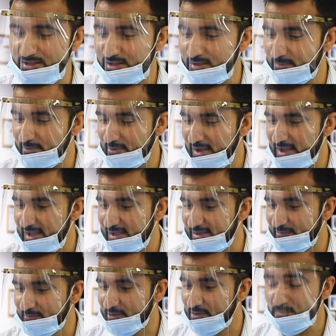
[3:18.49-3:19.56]
In my right hand,
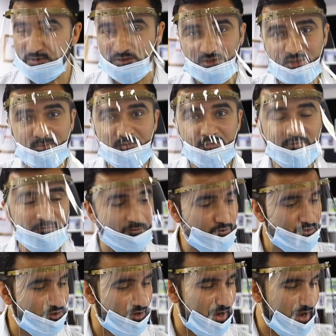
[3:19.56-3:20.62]
I've got the Museum of the
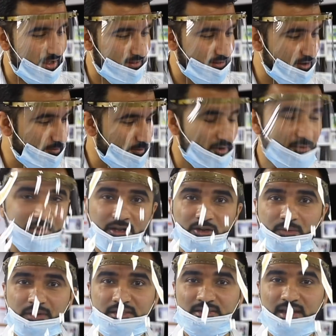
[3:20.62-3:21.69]
Future and the upcoming
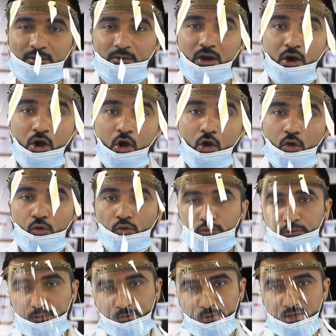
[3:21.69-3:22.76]
Creek Tower, all
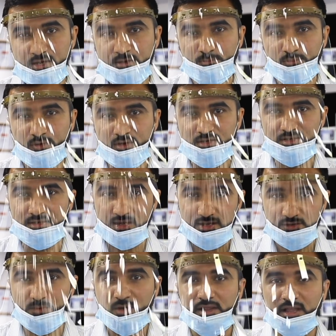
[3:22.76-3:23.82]
3D printed, as
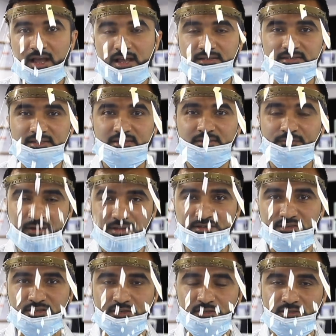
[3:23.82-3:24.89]
well as this face
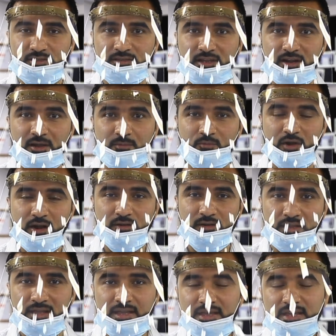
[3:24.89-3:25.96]
shield that I'm
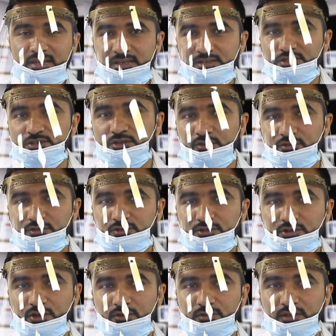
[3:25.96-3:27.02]
wearing. It just goes to
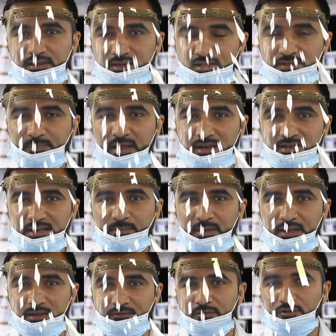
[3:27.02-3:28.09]
show that this
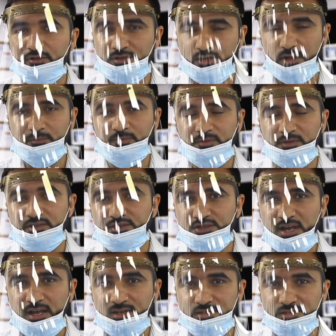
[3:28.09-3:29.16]
pandemic, even though it comes with its
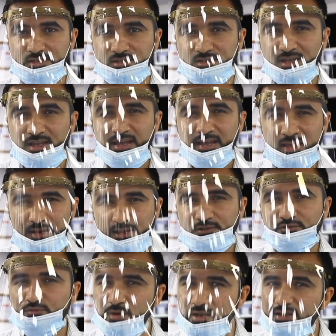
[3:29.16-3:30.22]
challenges, it has
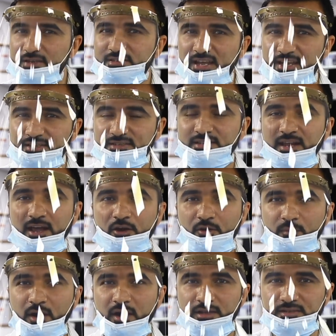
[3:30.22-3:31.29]
really tested our
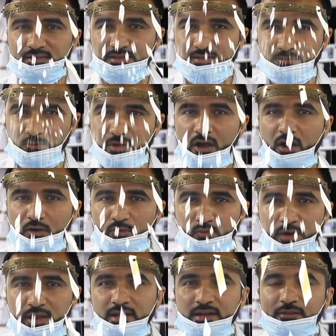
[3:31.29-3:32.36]
minds, and we are
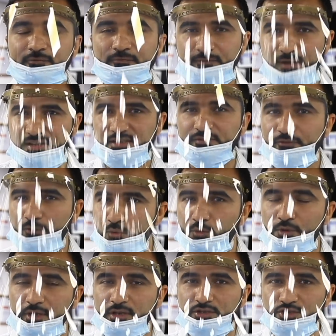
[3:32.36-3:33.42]
really fast
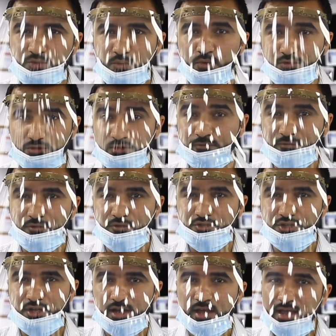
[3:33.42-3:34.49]
forwarding towards the
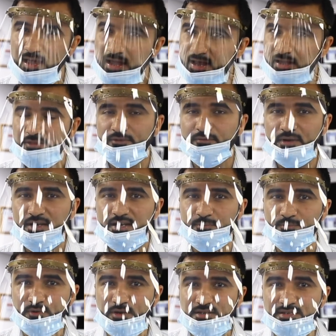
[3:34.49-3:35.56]
future, and 3D
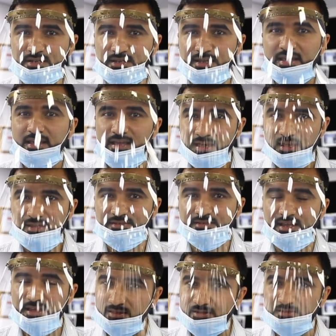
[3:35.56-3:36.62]
printing is
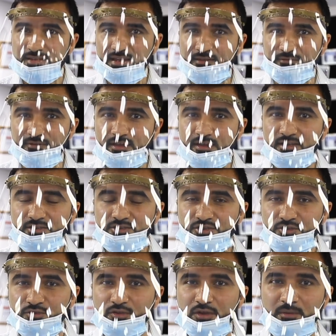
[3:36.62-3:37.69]
the savior
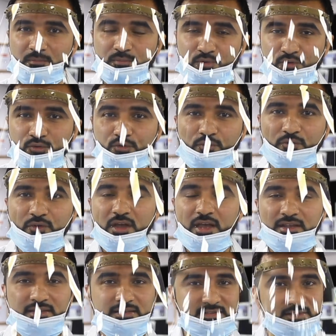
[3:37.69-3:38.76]
to improve
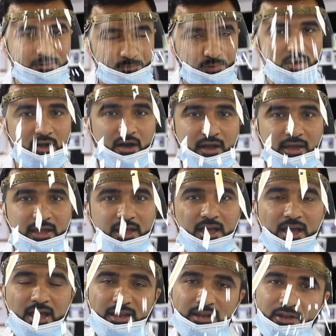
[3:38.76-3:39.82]
the supply
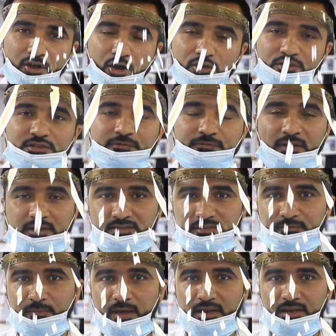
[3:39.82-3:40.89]
in a cost-effective
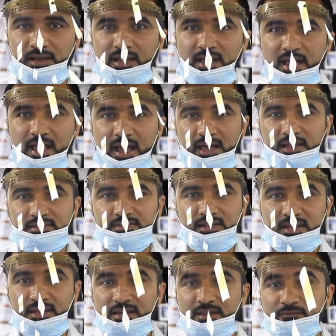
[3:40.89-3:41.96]
manner and
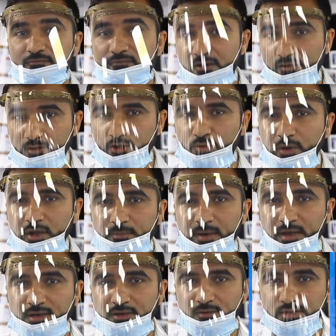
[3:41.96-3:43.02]
in a very quick
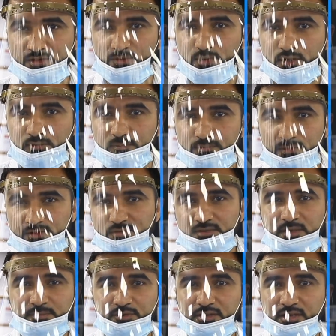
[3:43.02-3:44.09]
manner as well. This was
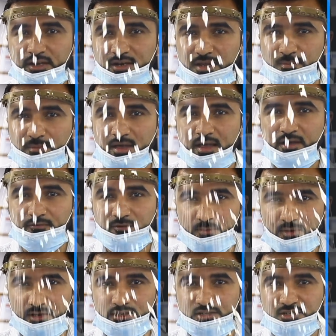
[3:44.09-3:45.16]
Abdul Karim from
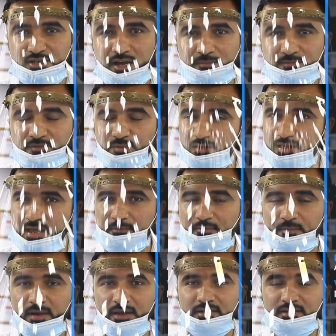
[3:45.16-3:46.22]
Khaleej Times with
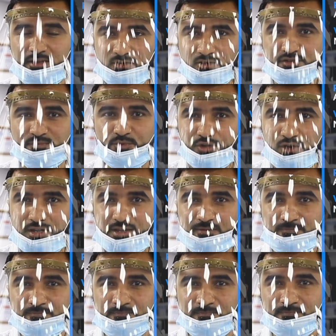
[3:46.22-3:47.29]
cameraman Neeraj Murali.